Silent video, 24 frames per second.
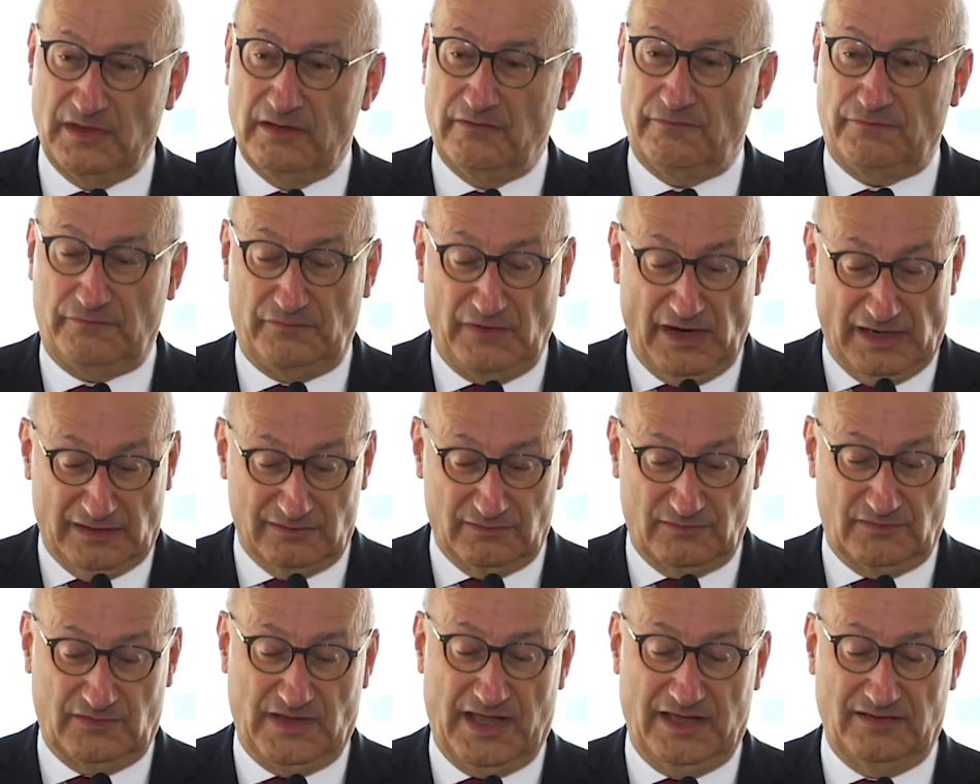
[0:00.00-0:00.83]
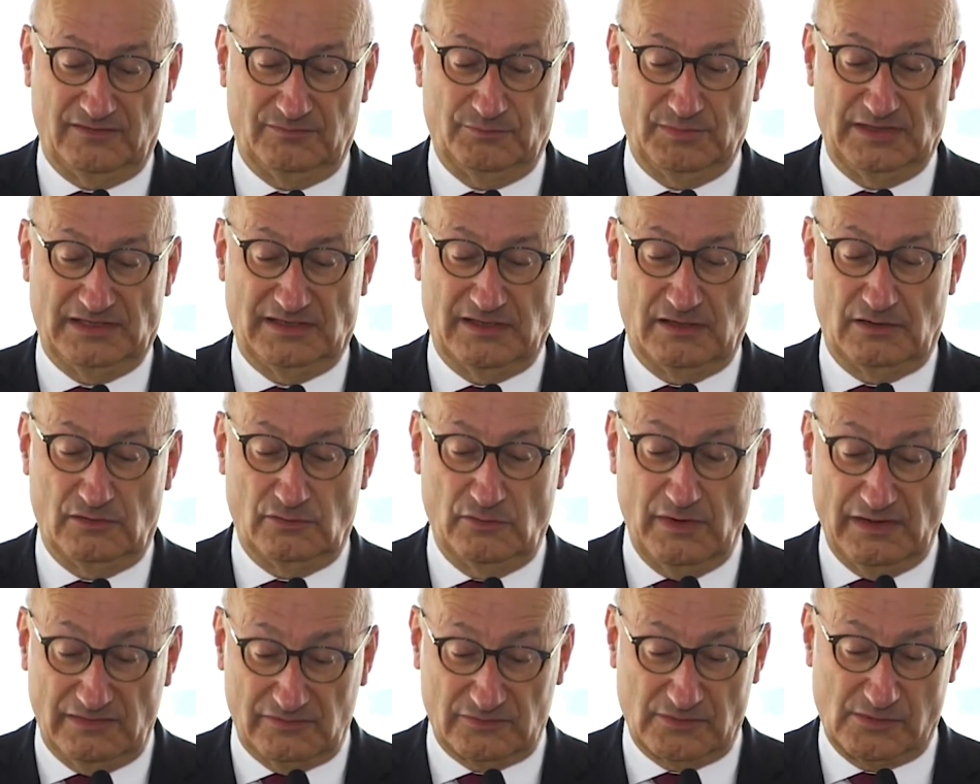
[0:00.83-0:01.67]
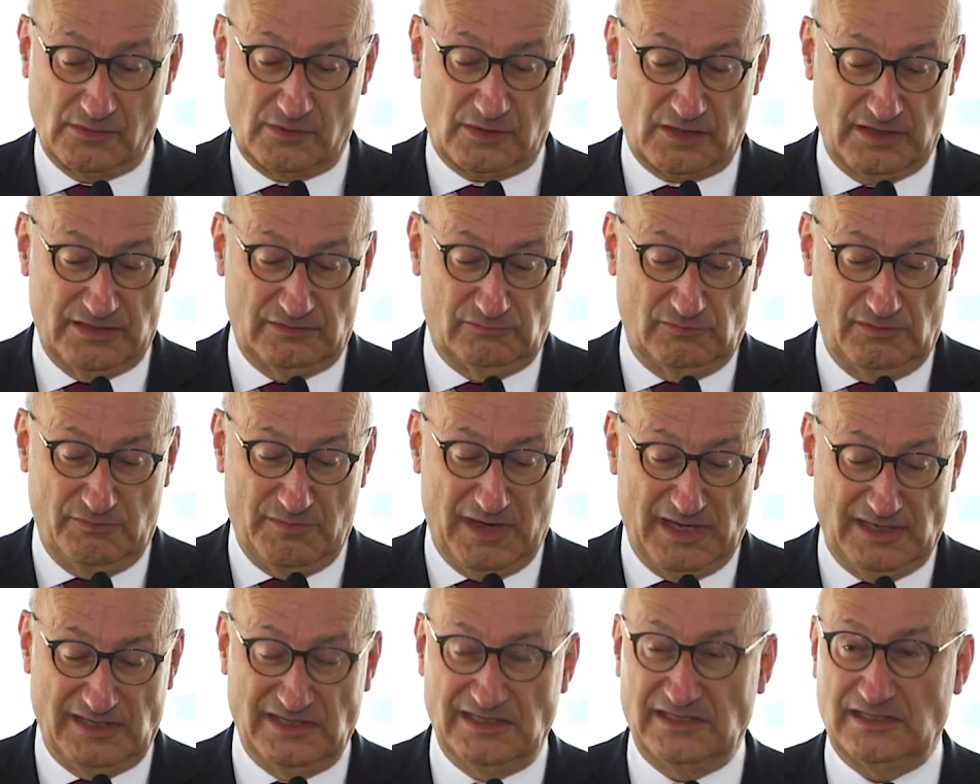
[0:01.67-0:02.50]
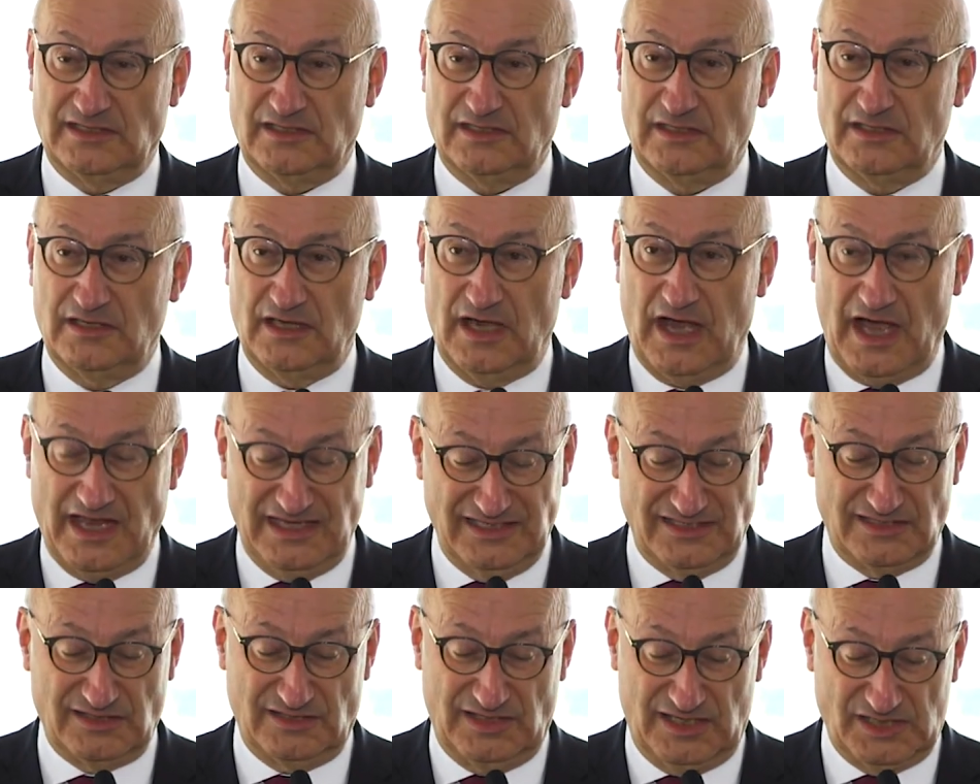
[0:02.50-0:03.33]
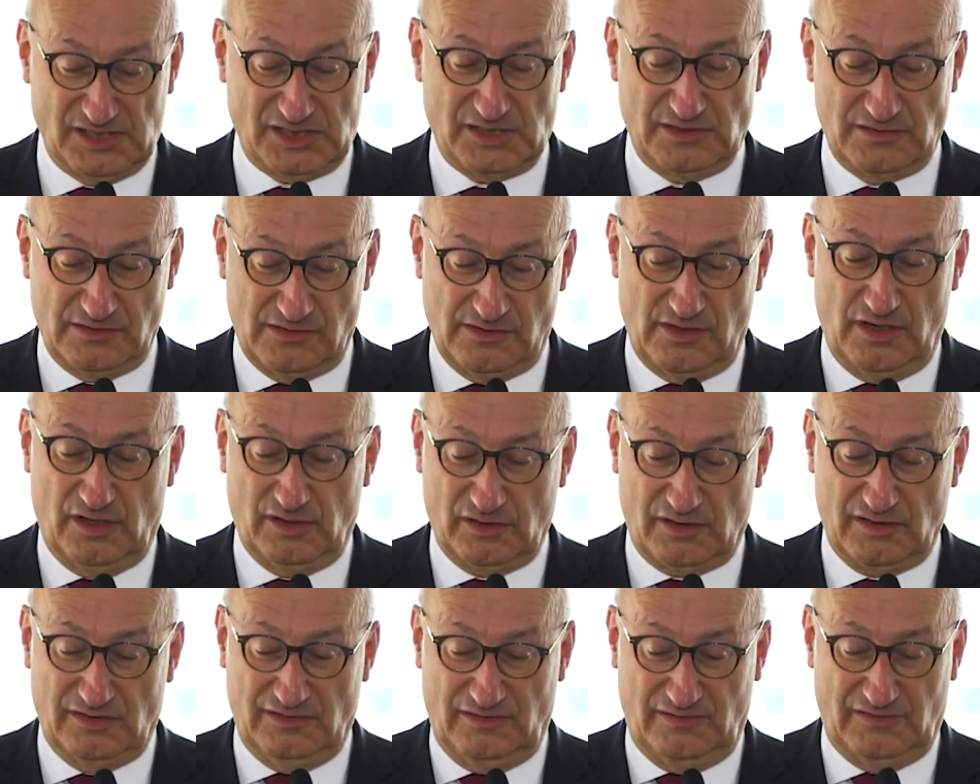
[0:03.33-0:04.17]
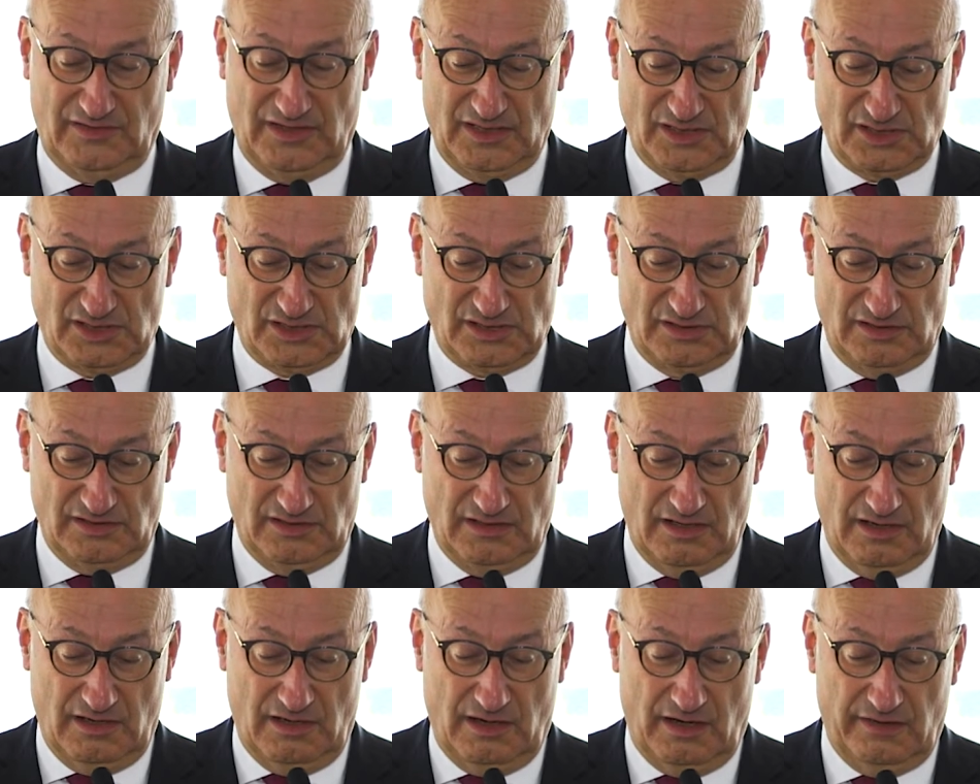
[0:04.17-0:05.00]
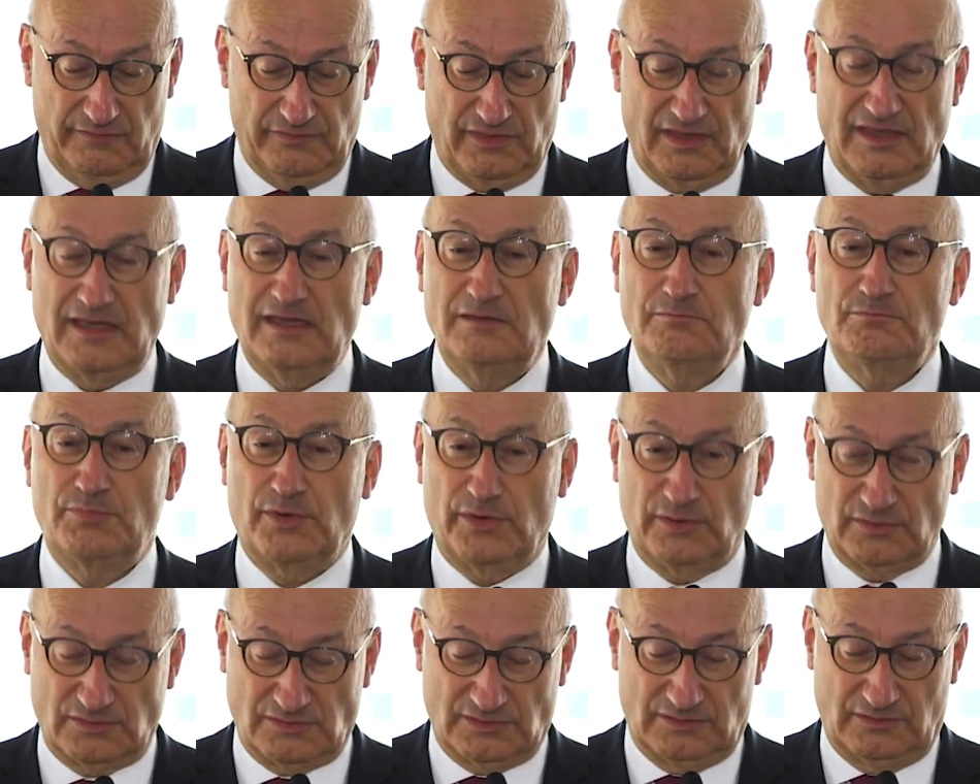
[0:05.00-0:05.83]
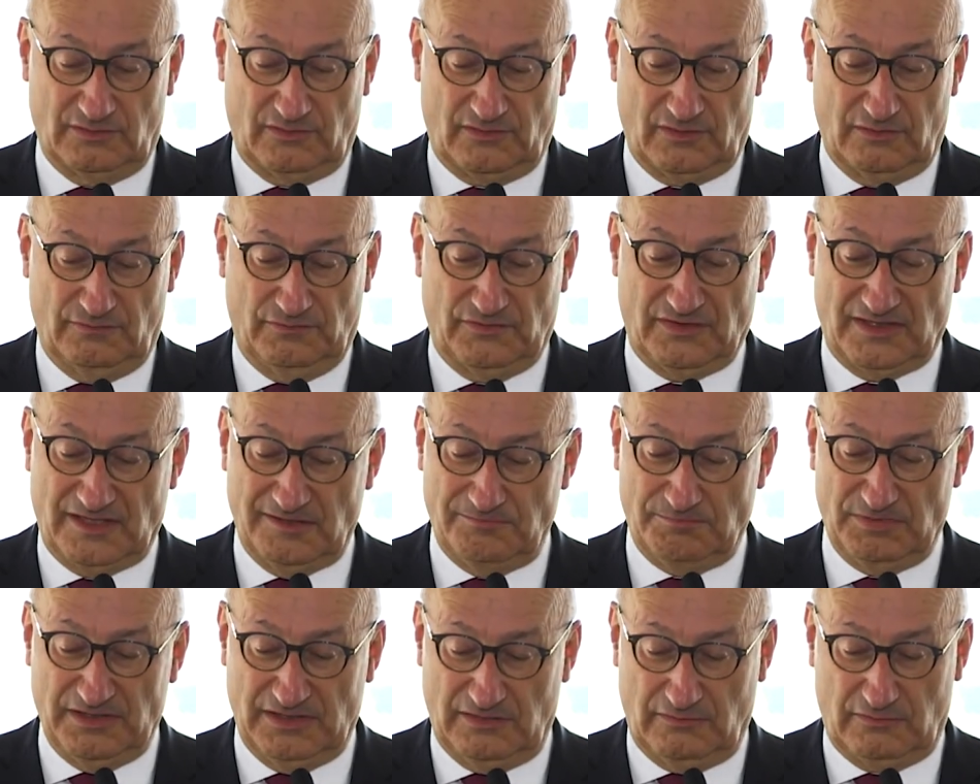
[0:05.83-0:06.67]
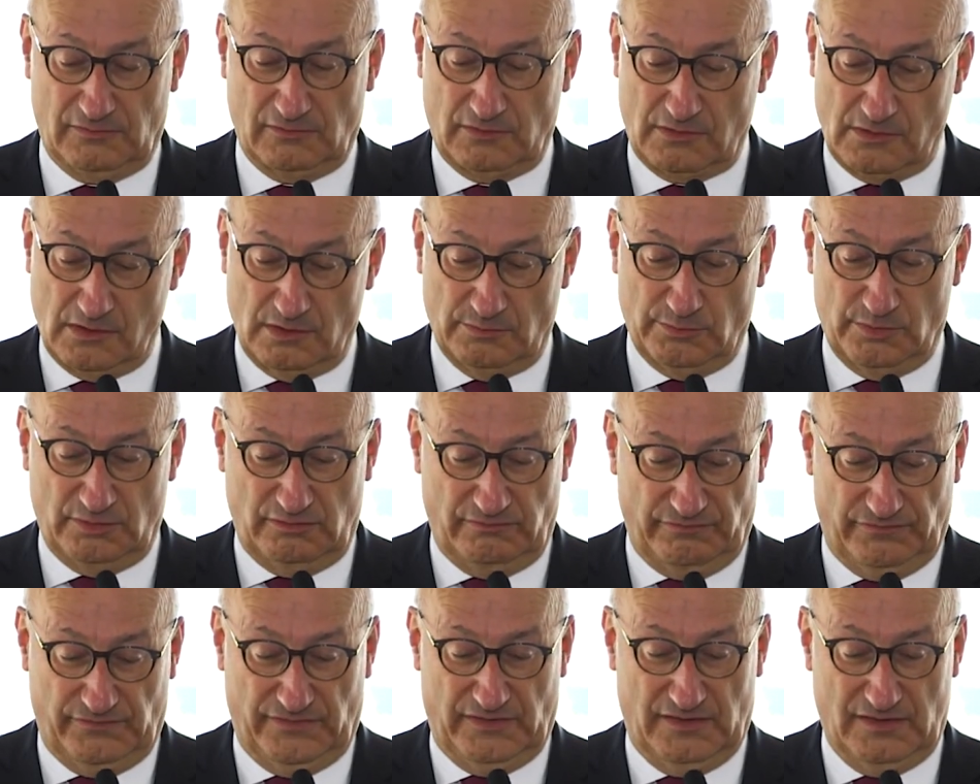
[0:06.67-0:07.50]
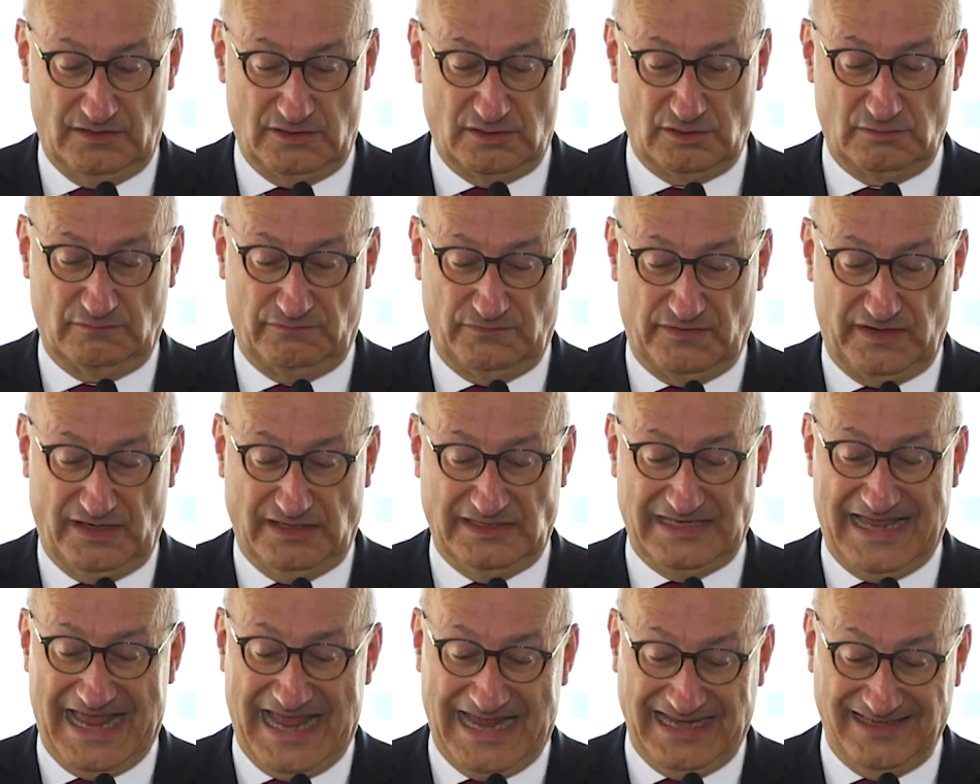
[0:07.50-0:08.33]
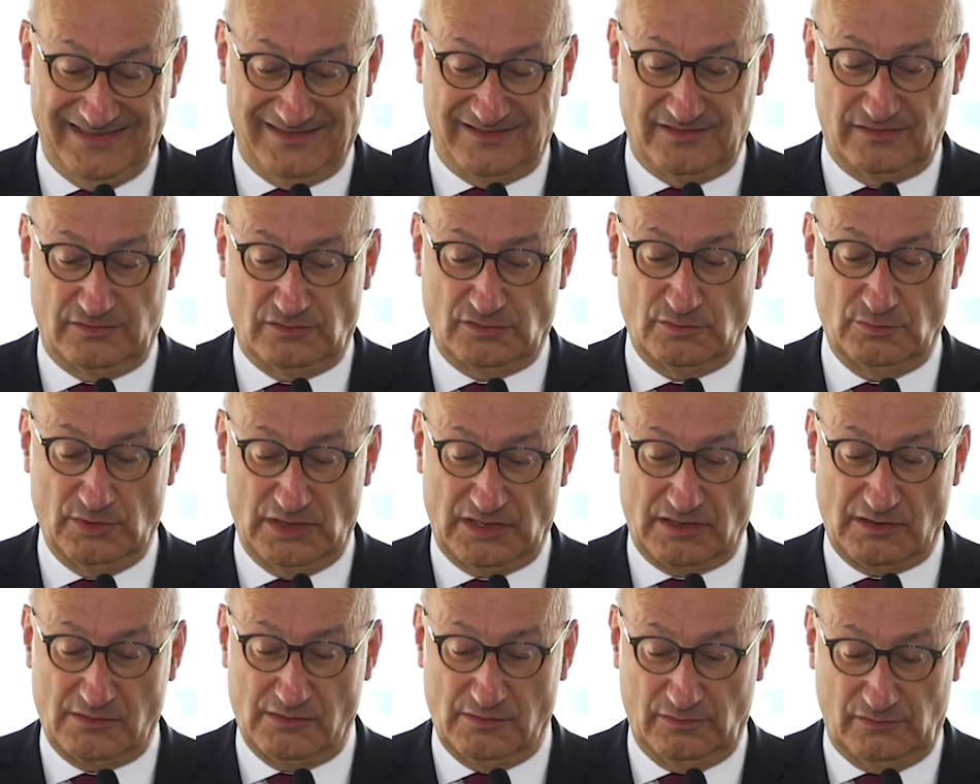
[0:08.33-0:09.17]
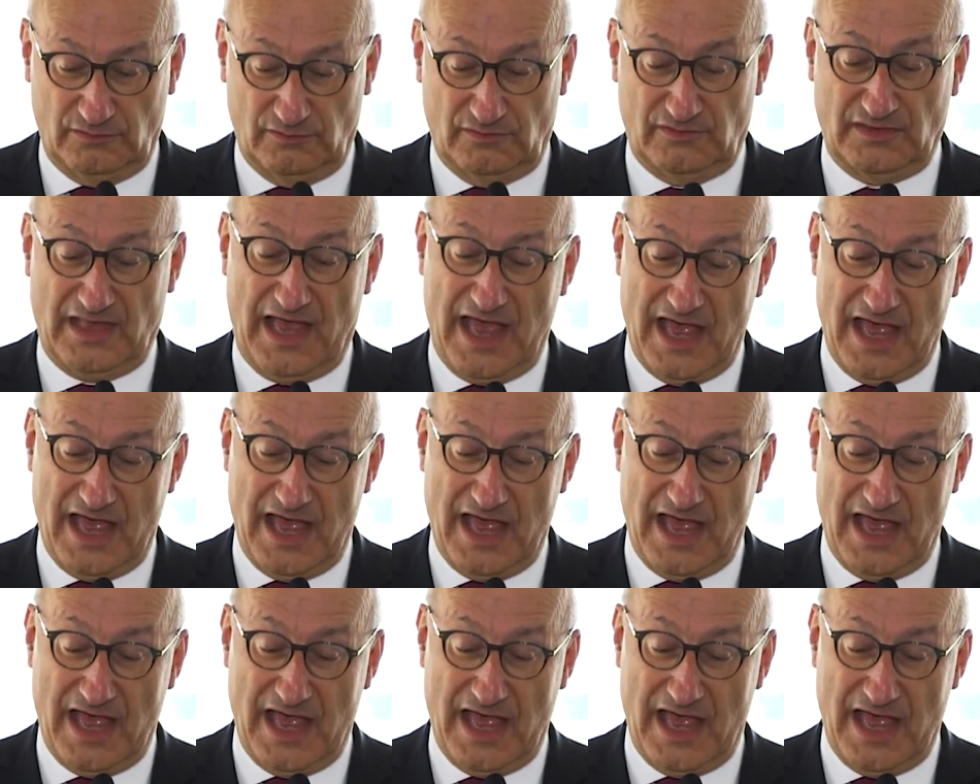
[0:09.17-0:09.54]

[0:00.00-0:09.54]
France has been resolutely reminding international organizations of the importance of keeping the Global Fund to fight AIDS, tuberculosis,